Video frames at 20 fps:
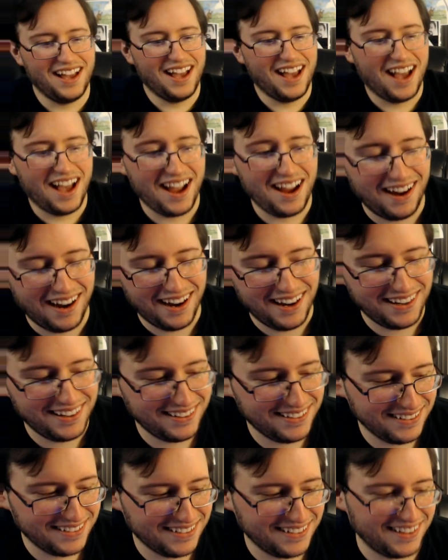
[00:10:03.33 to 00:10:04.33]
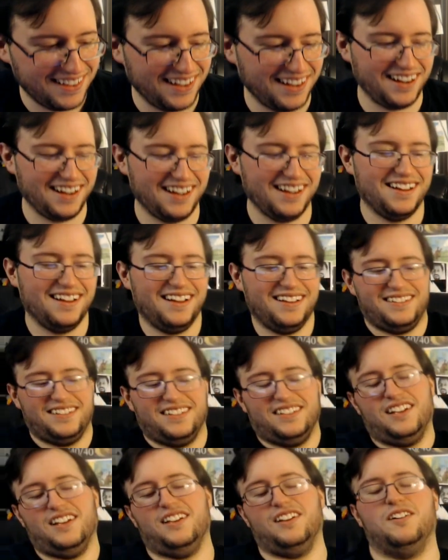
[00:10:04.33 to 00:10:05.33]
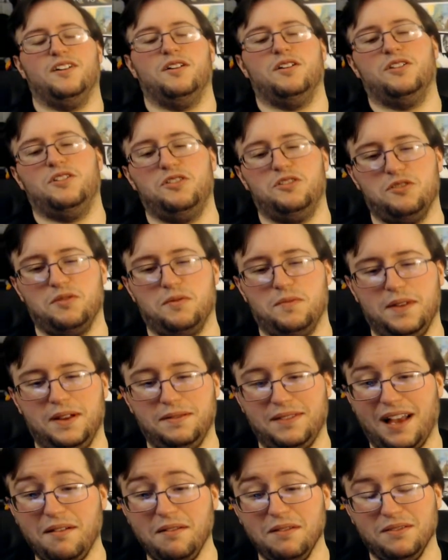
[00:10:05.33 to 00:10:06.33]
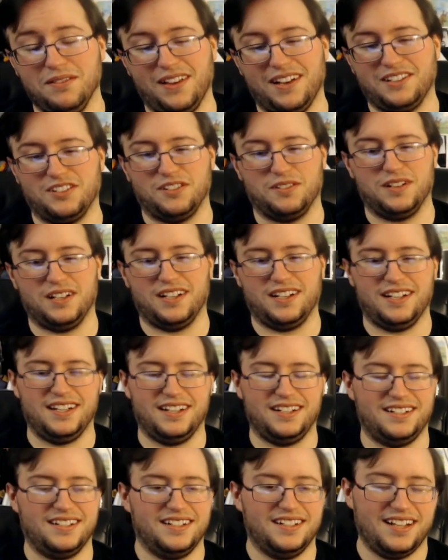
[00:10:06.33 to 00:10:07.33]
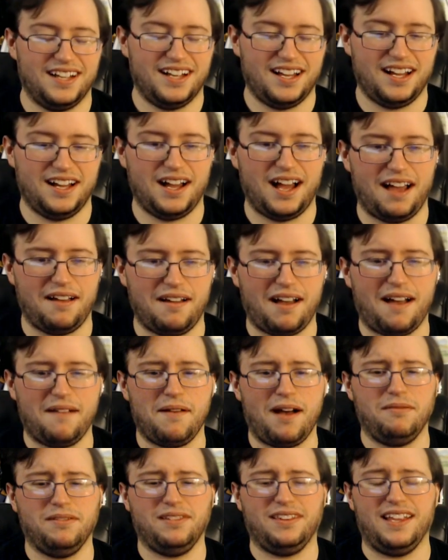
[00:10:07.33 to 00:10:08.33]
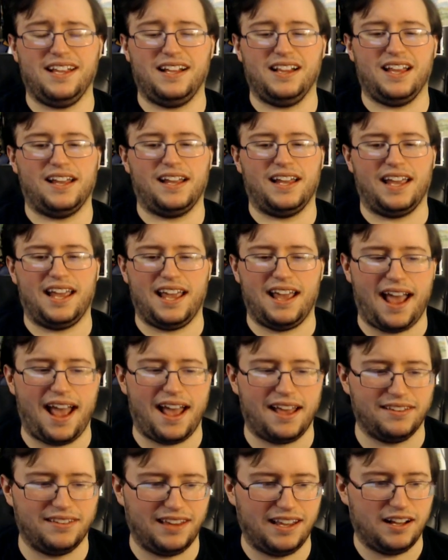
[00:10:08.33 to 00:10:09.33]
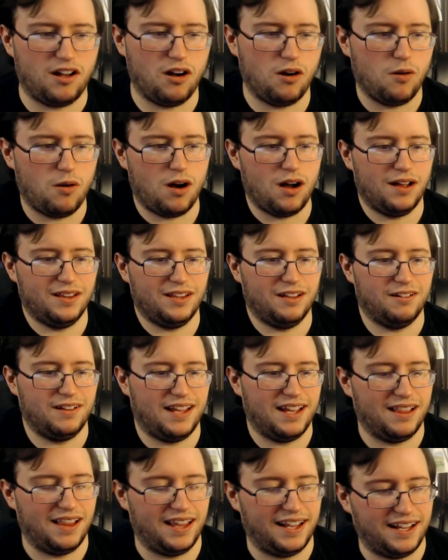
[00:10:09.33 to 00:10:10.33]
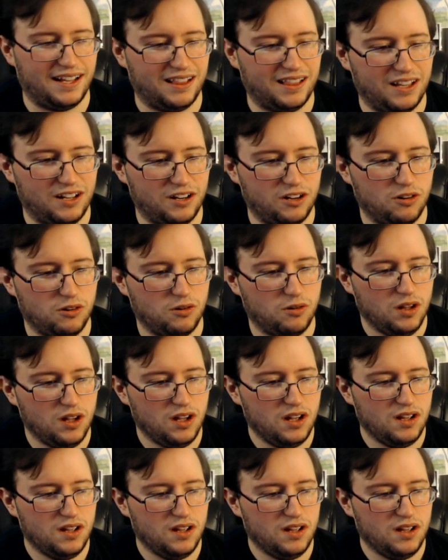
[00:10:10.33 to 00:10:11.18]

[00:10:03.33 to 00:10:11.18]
Alright, well, there you go. That's another unusual memes. That one was actually really good. I was thinking, like, as they go on, they'll get, like, a little